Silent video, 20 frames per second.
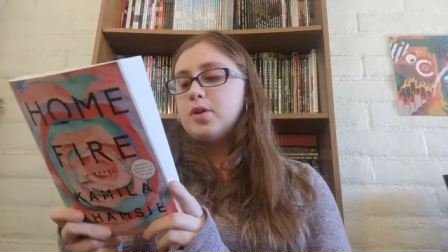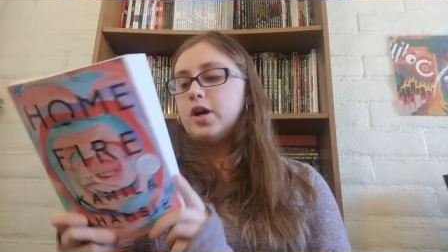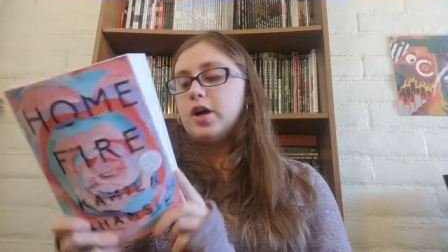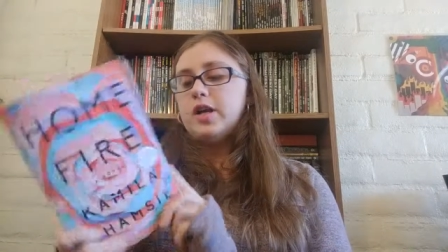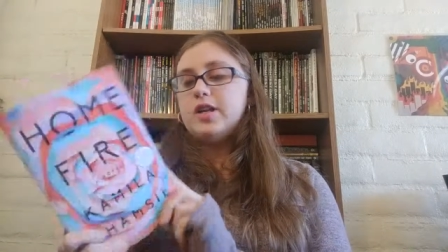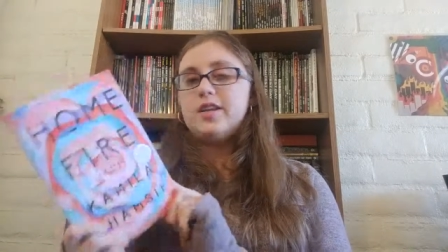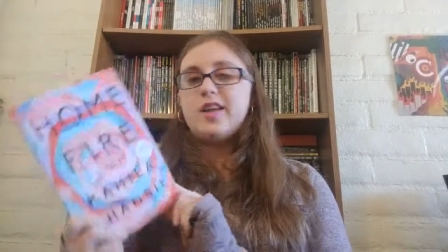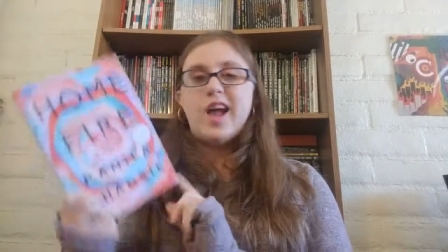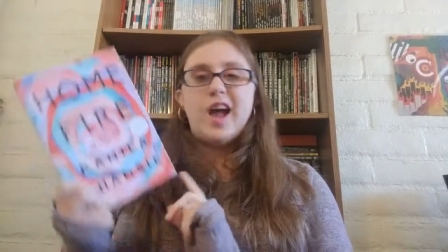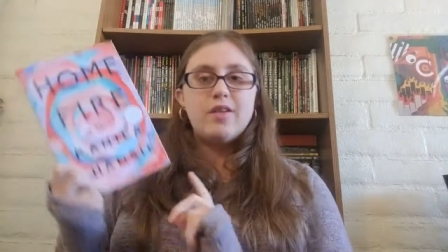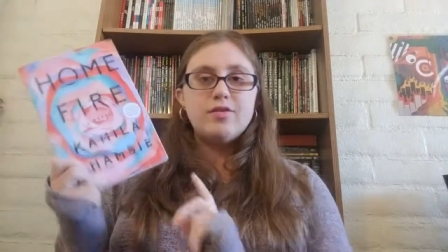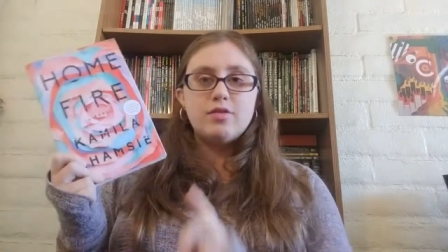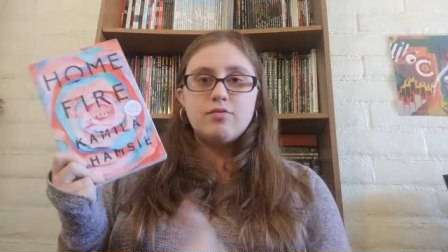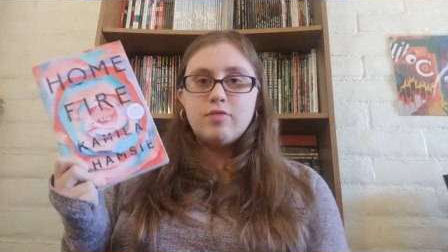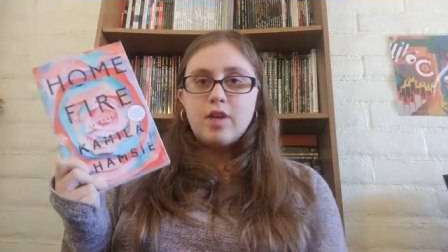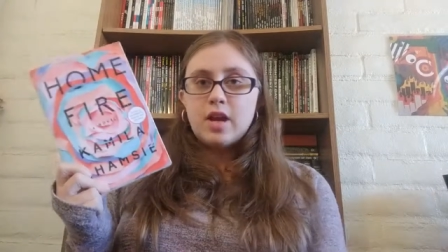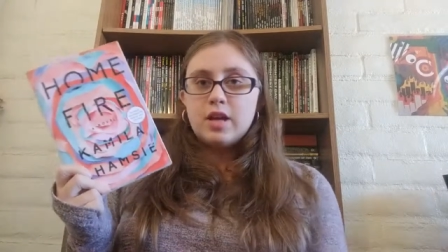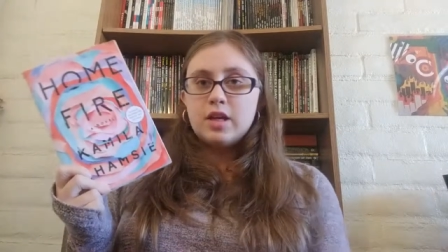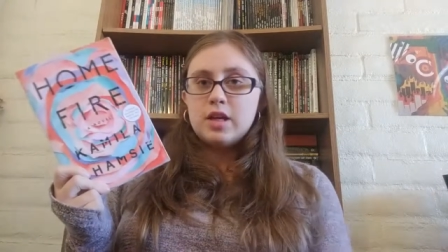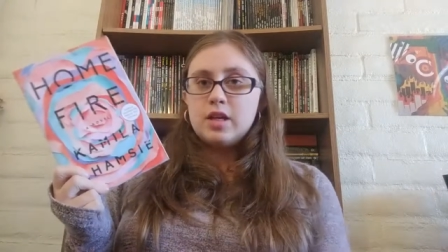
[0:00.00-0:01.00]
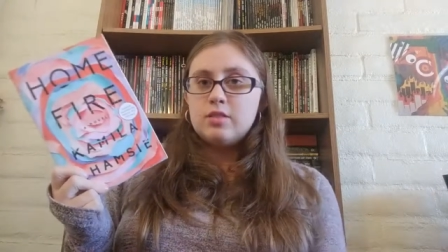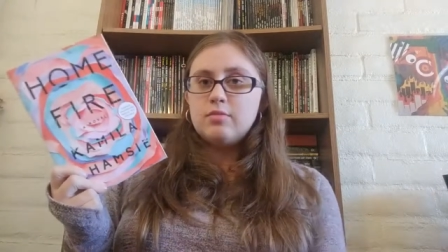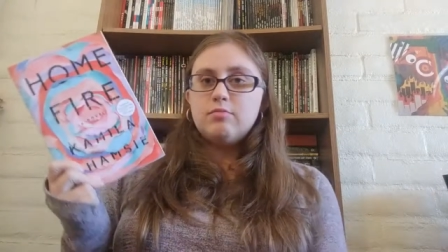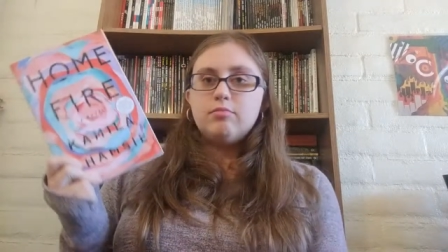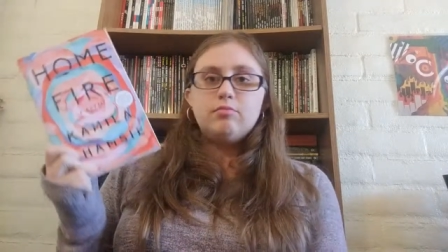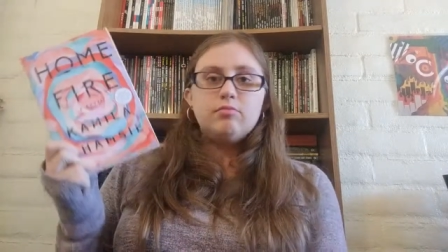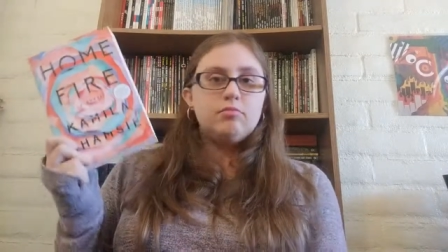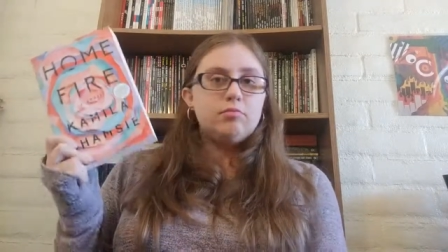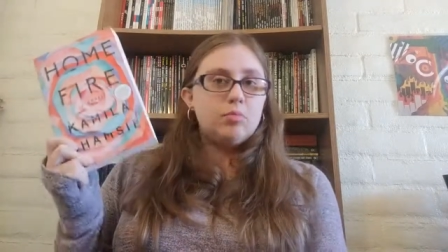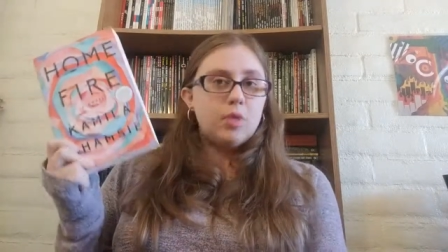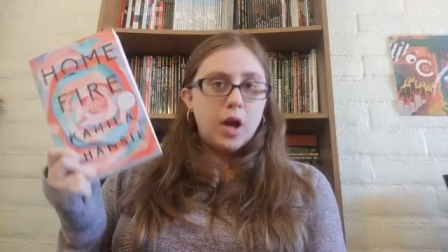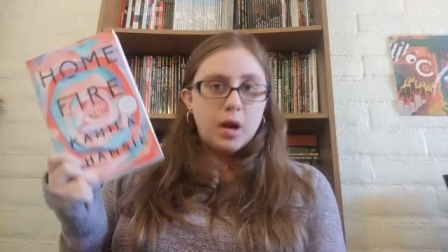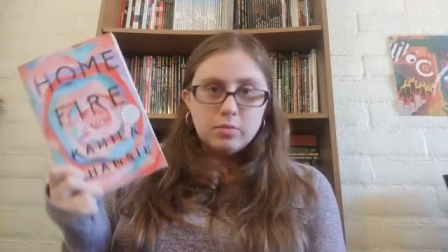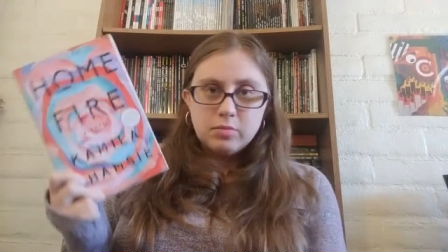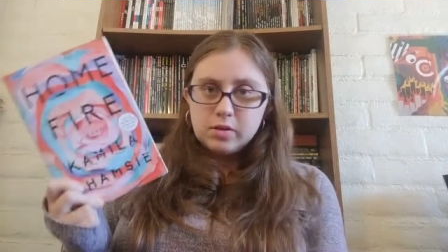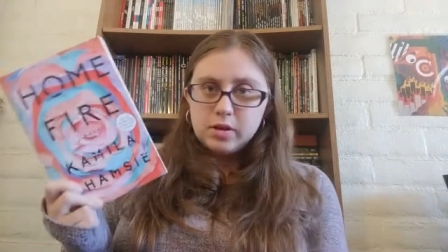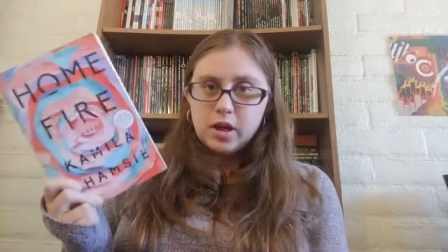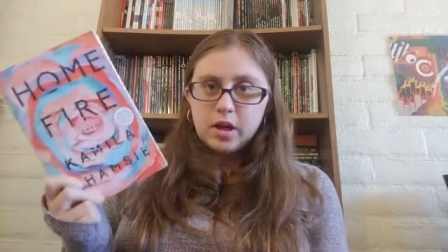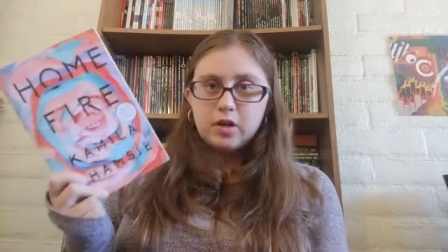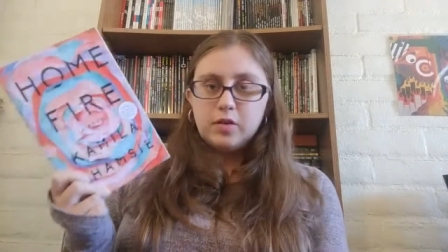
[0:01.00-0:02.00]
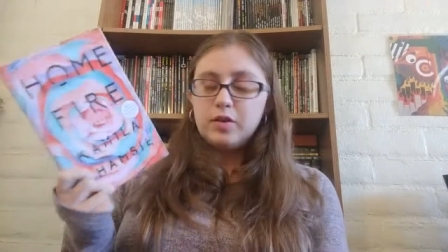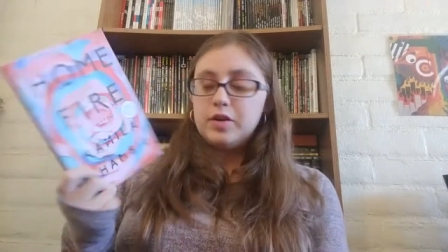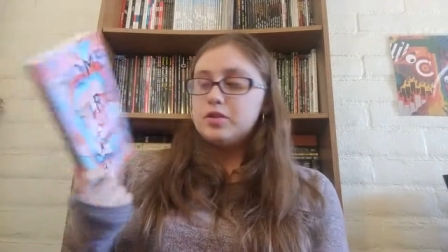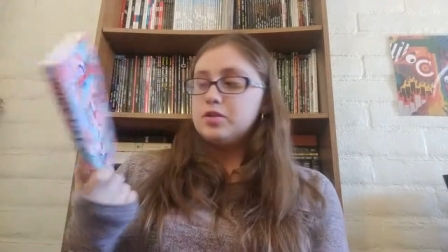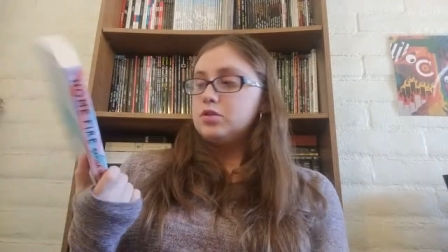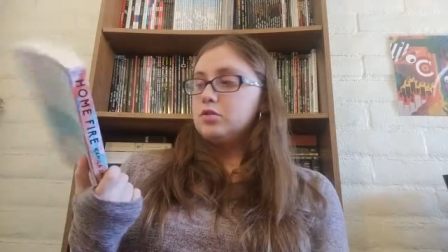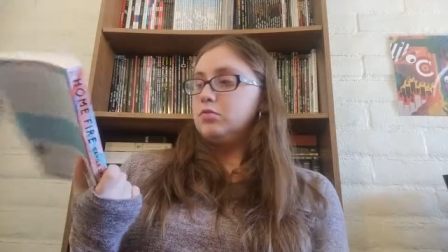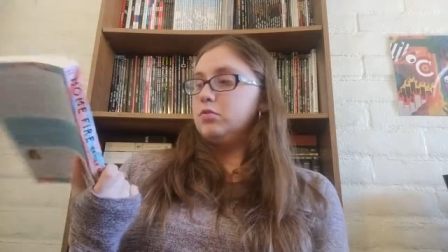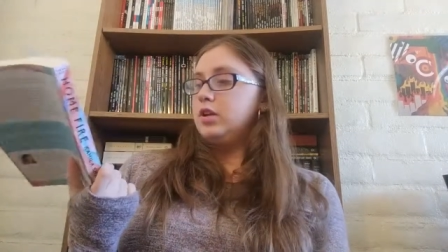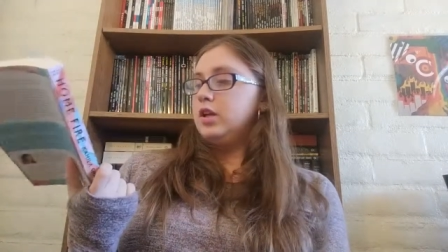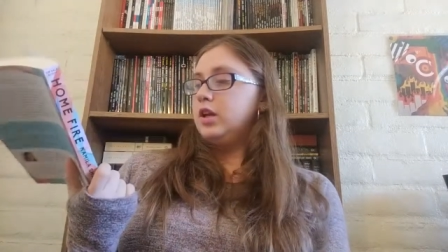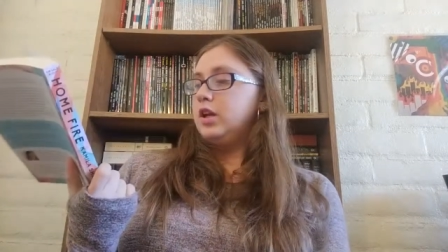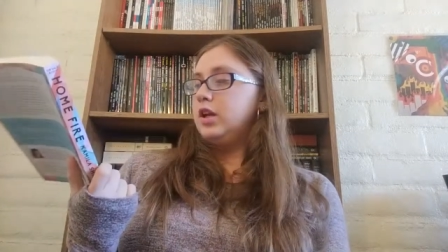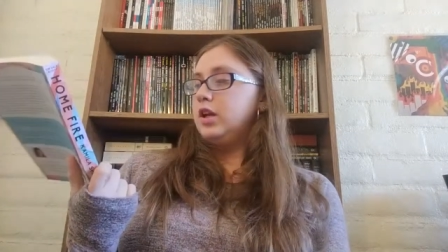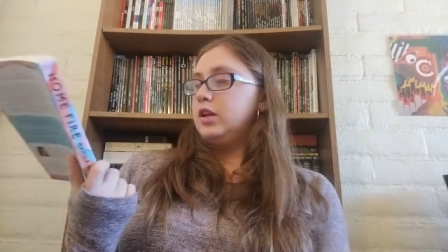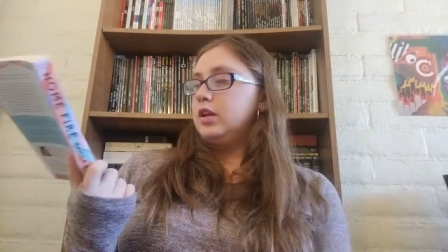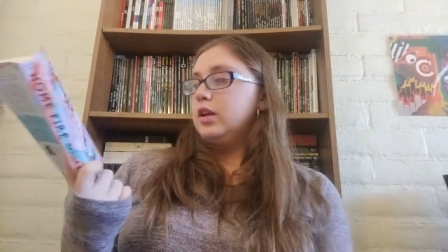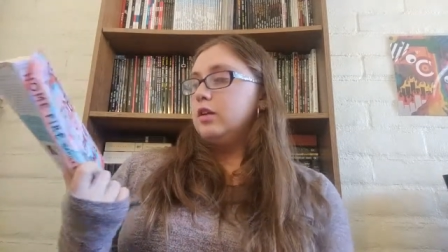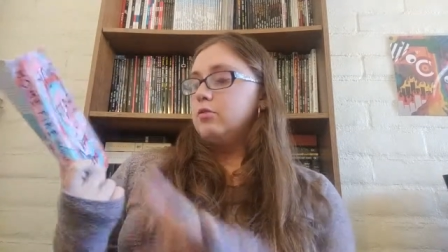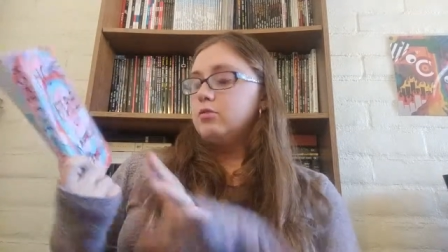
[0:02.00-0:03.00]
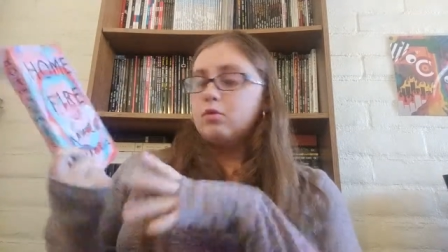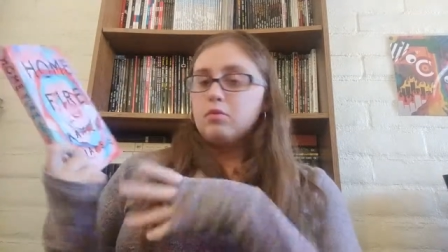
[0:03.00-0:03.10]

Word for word: but haven't read it, probably not going to read it.